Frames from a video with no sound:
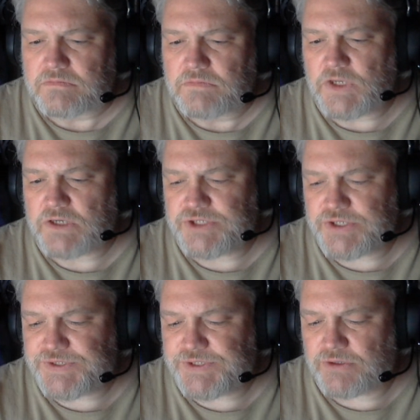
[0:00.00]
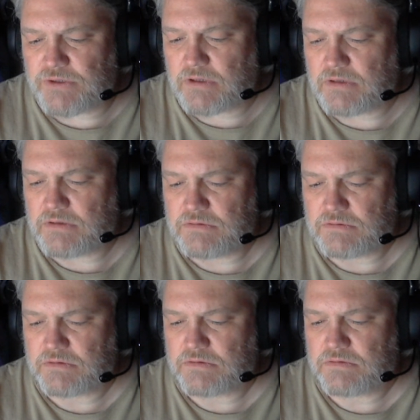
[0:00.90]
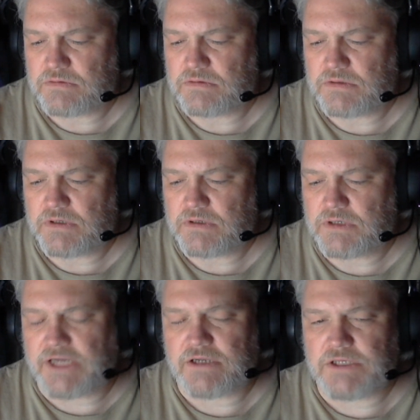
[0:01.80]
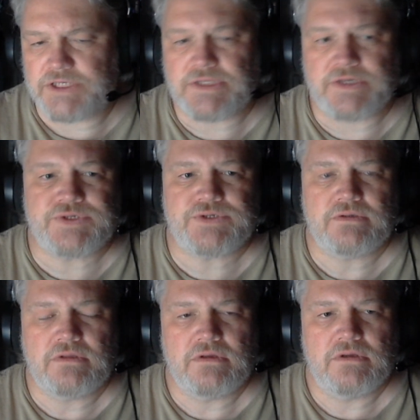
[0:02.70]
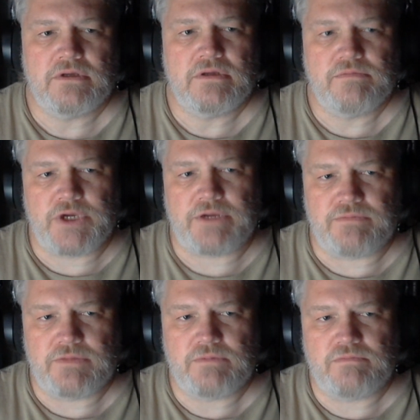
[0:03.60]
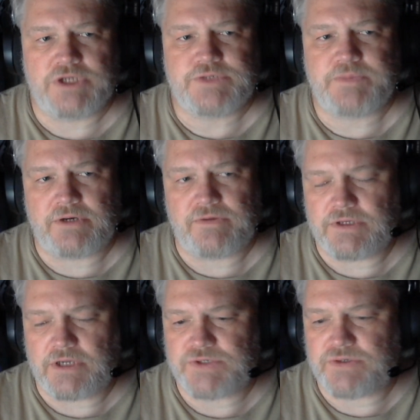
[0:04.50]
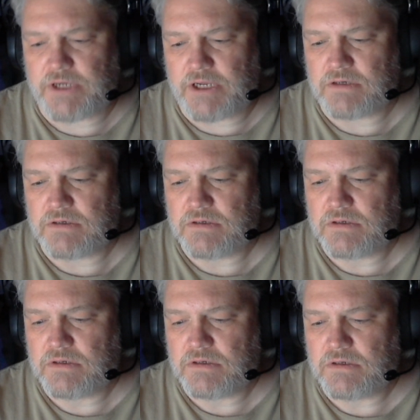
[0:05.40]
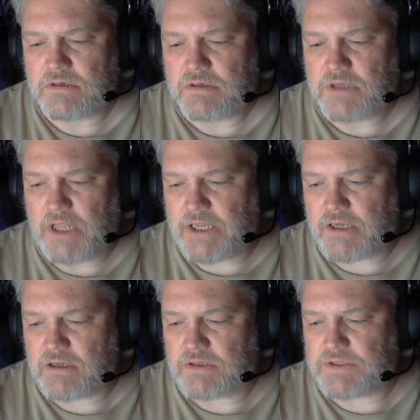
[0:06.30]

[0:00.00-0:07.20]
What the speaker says: she's still kind of listless, but much better than yesterday. And